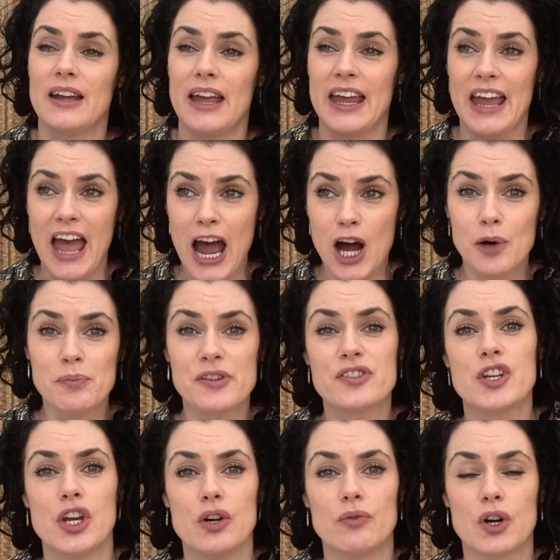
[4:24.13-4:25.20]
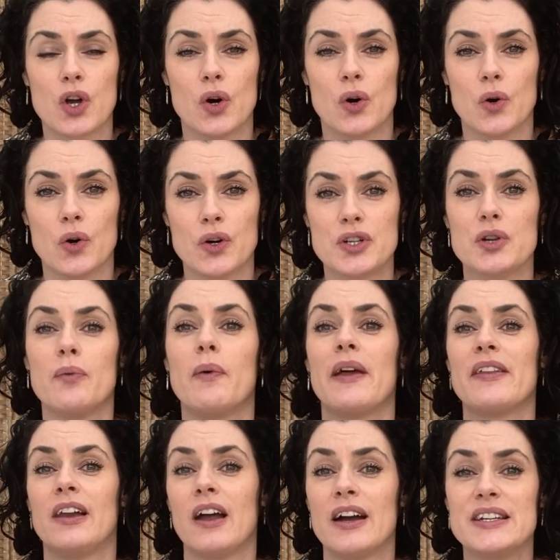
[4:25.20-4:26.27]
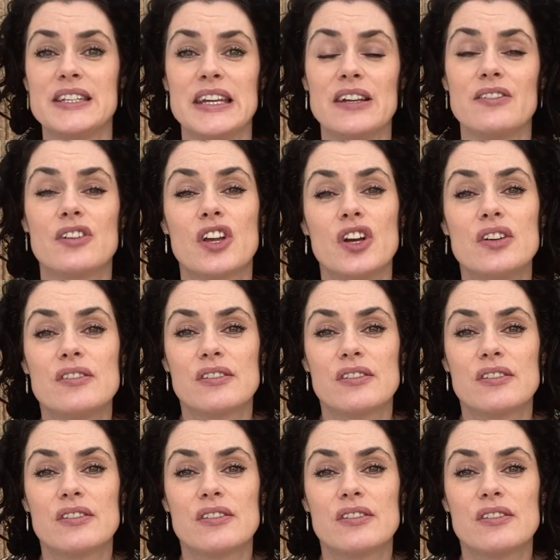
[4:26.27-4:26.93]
It helps to record where the lighting's good.